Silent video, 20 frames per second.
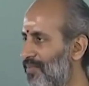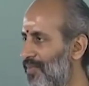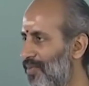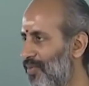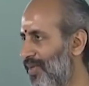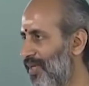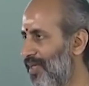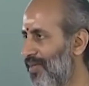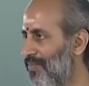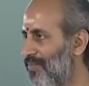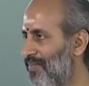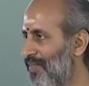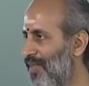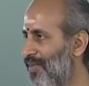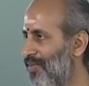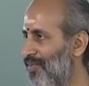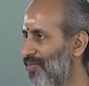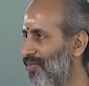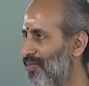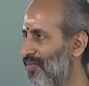Okay,
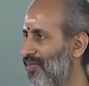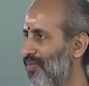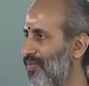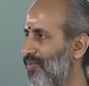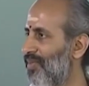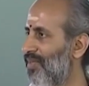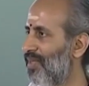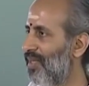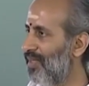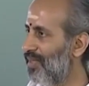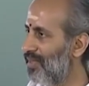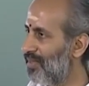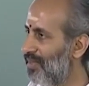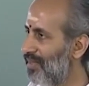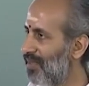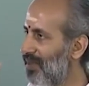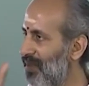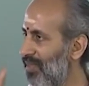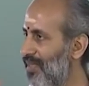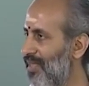Sulbasutra is
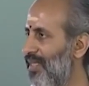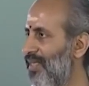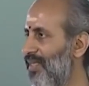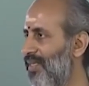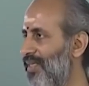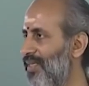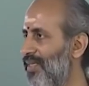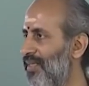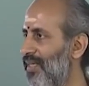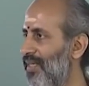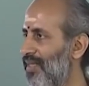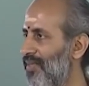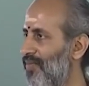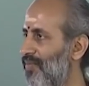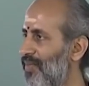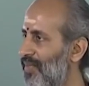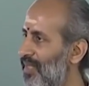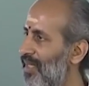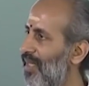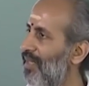the ancient text
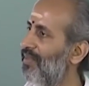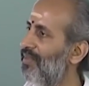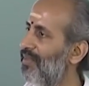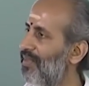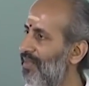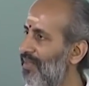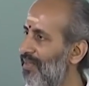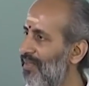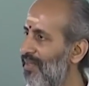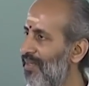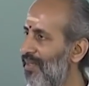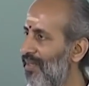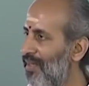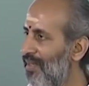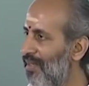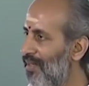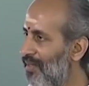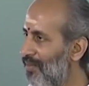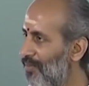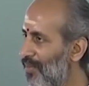which has the
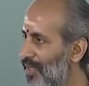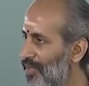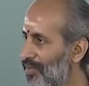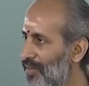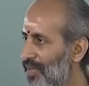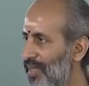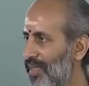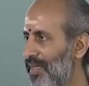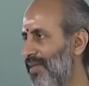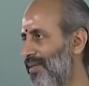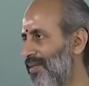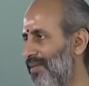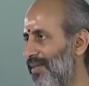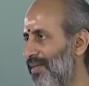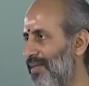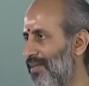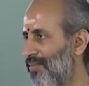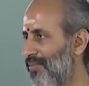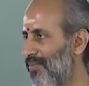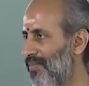Pythagorean
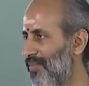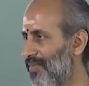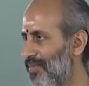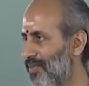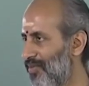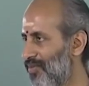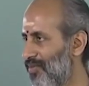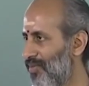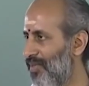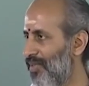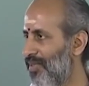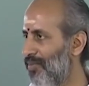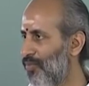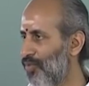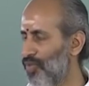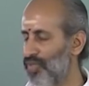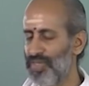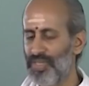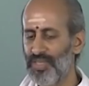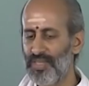theorem, so in the
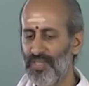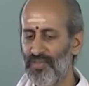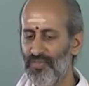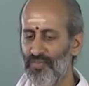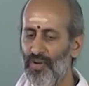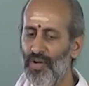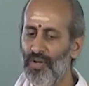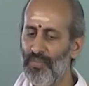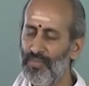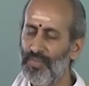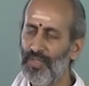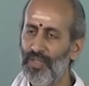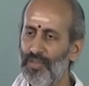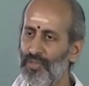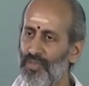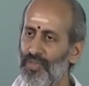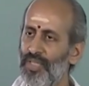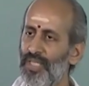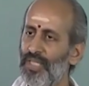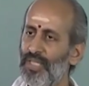most general form,
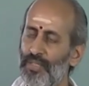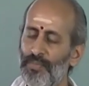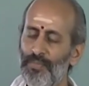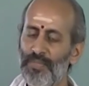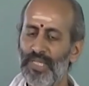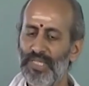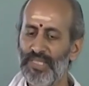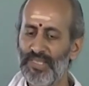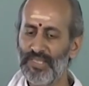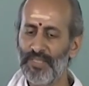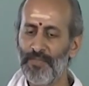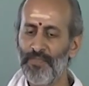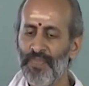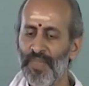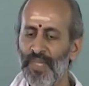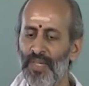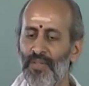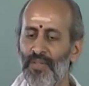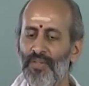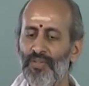not only triplets.
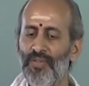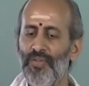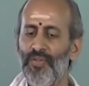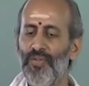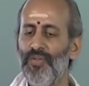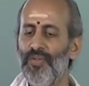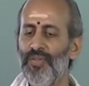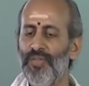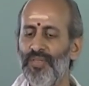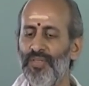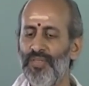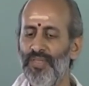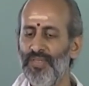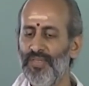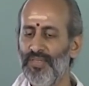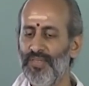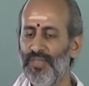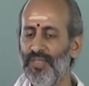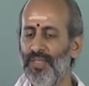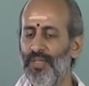So
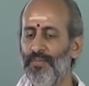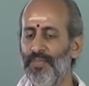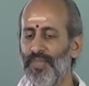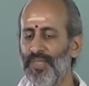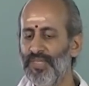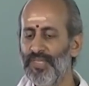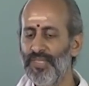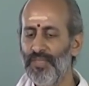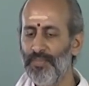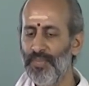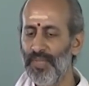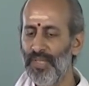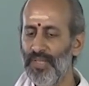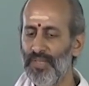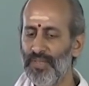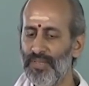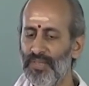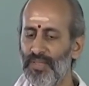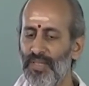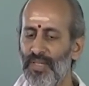these
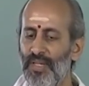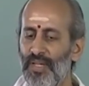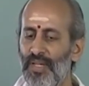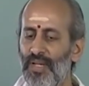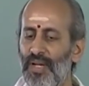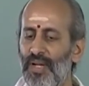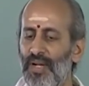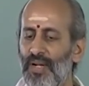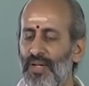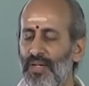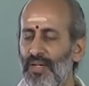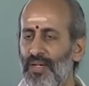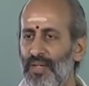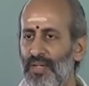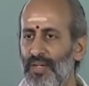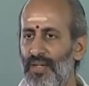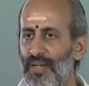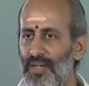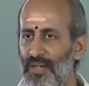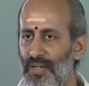principles, and
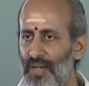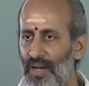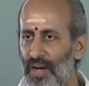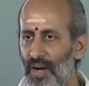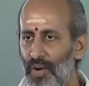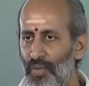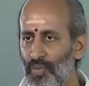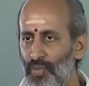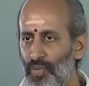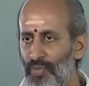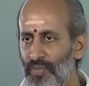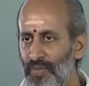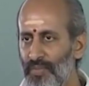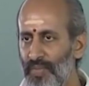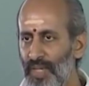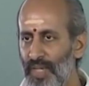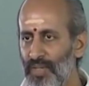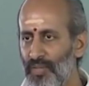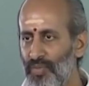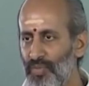how do we
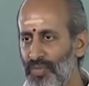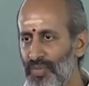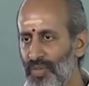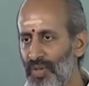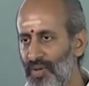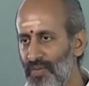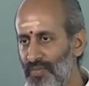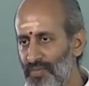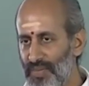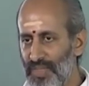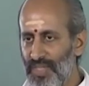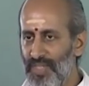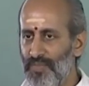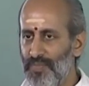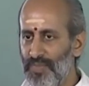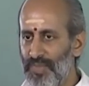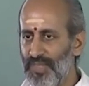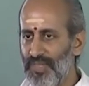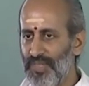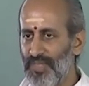make use of these
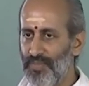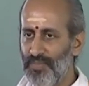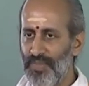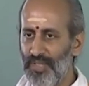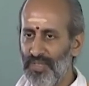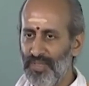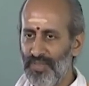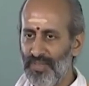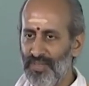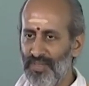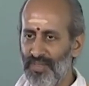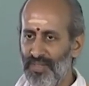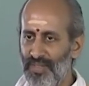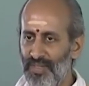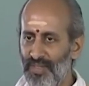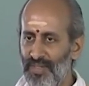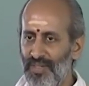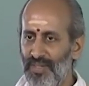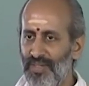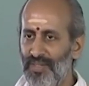principles.
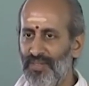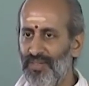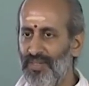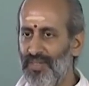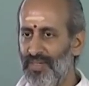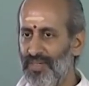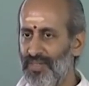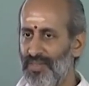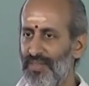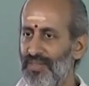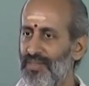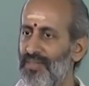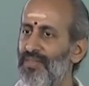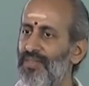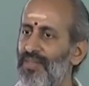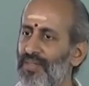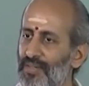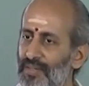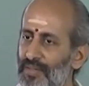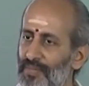See this
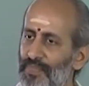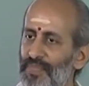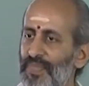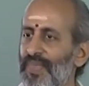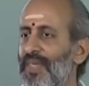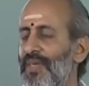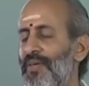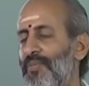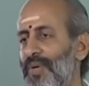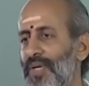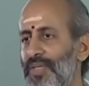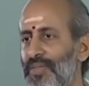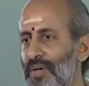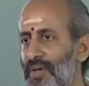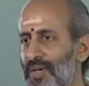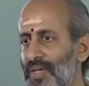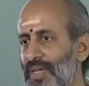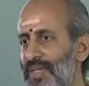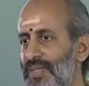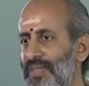
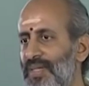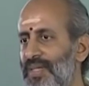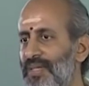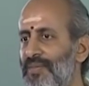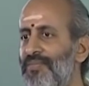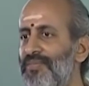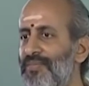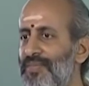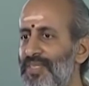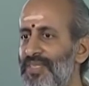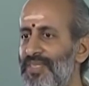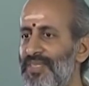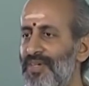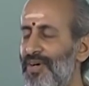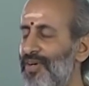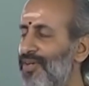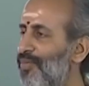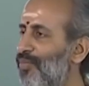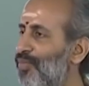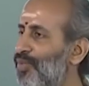Pythagorean theorem, which is
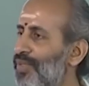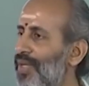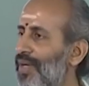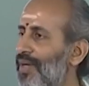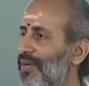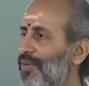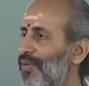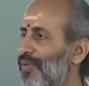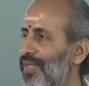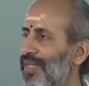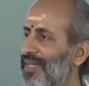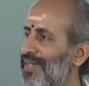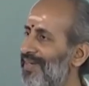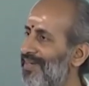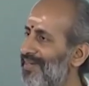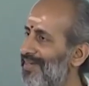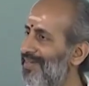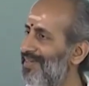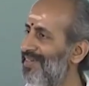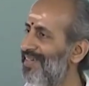called Bhuja
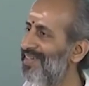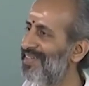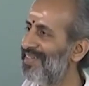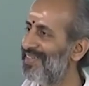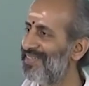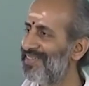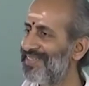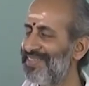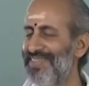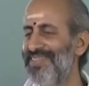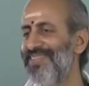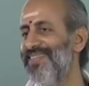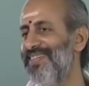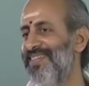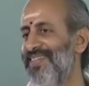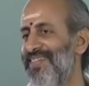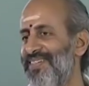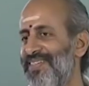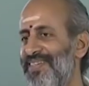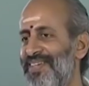Kotikarna Nyaya in
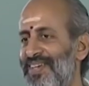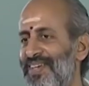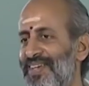Sanskrit.